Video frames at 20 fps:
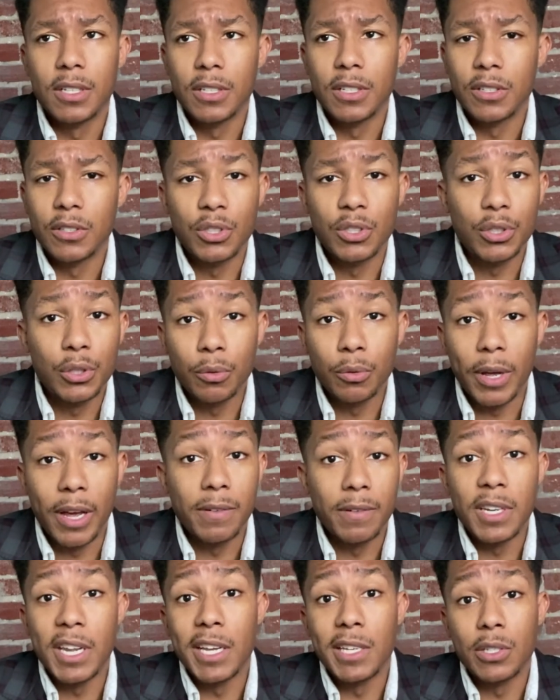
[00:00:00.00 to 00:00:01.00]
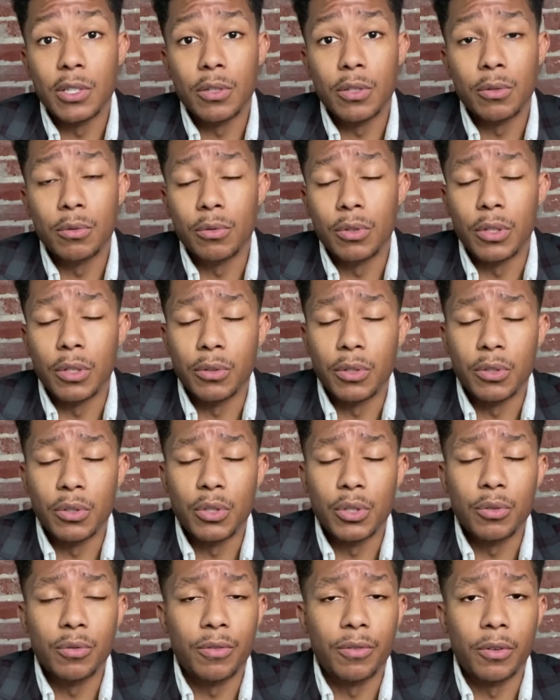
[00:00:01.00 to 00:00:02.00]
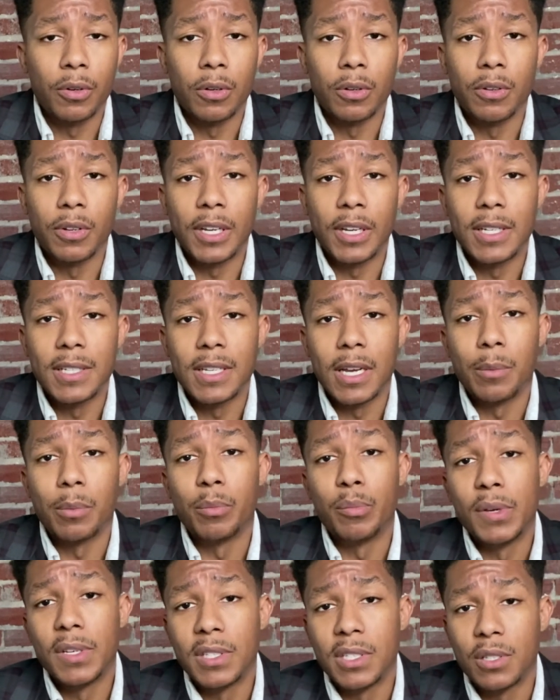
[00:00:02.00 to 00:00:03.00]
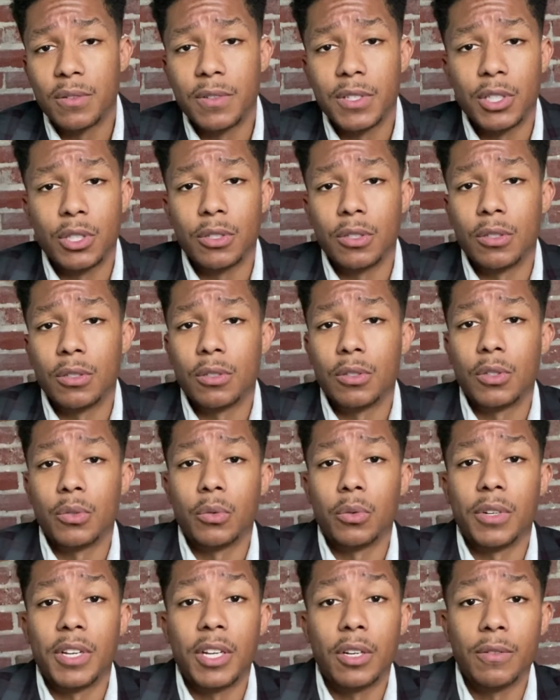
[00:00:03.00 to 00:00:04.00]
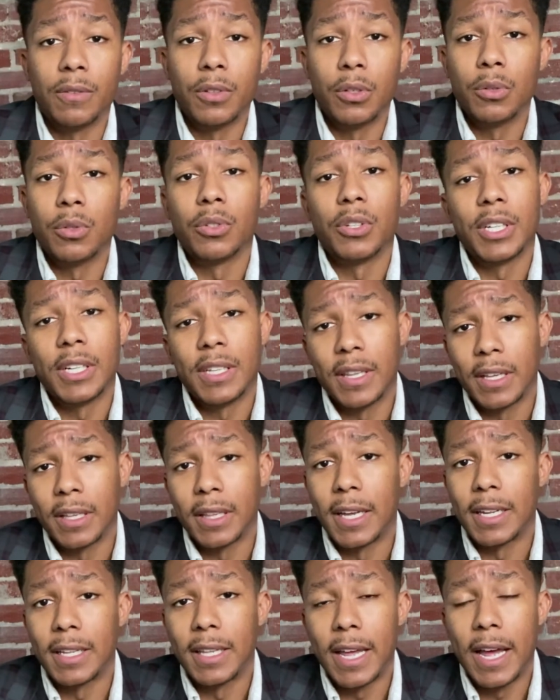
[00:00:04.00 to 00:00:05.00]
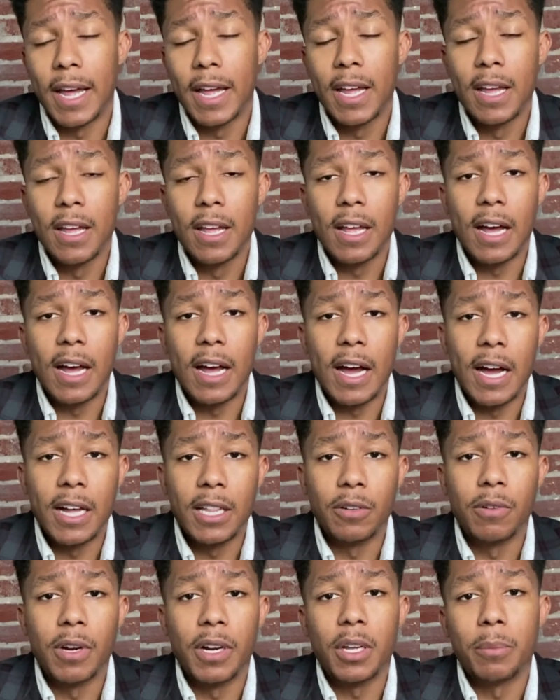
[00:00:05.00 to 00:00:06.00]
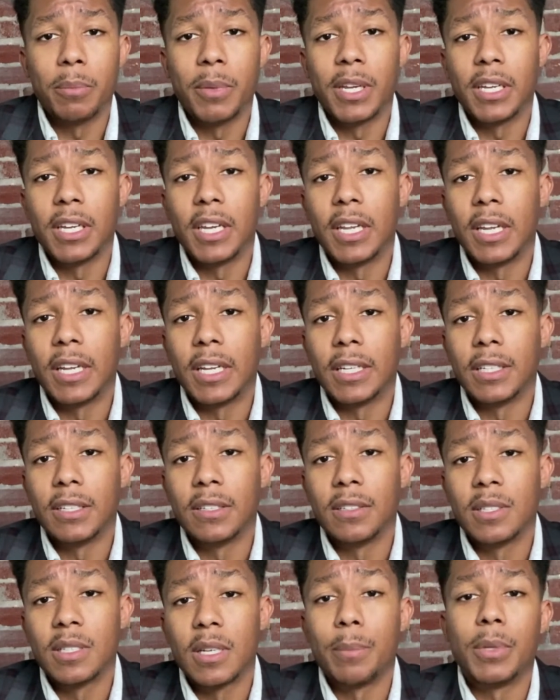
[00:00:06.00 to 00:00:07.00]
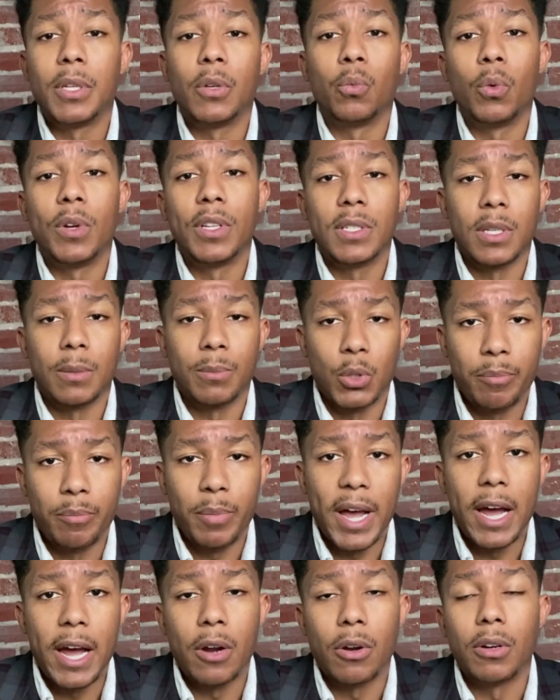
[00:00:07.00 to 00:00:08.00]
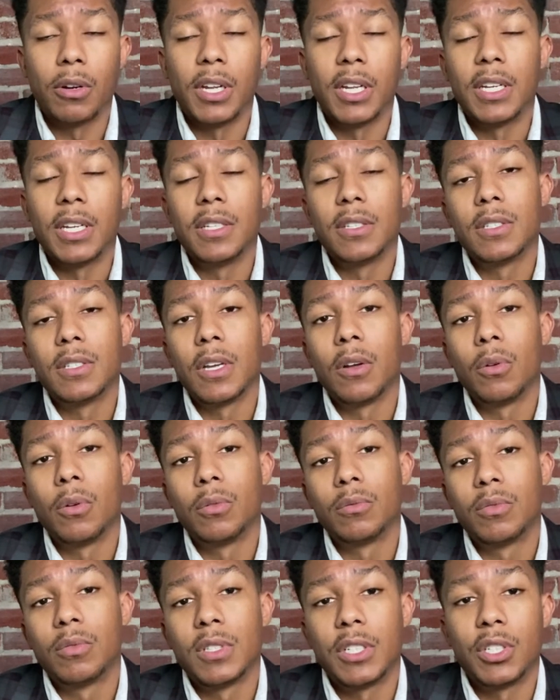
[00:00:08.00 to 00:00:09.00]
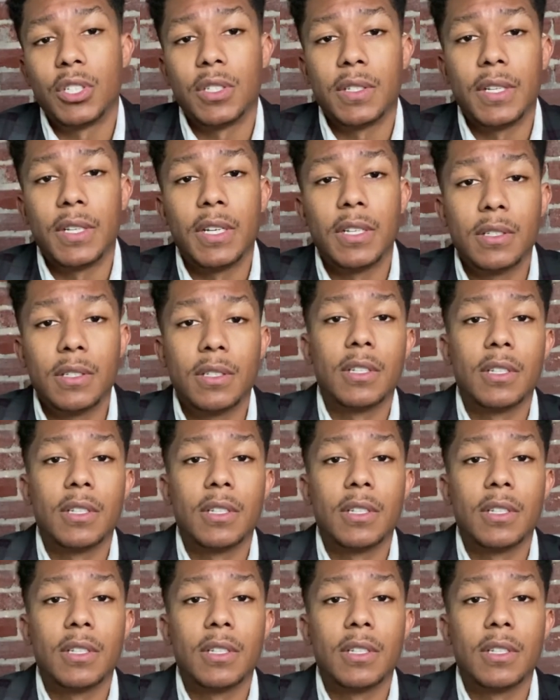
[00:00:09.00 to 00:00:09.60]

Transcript: suit, everyday suit, you know, your suit for any type of business ventures or interviews or anything like that, I highly recommend getting something with some sort of pattern in it, so such as this.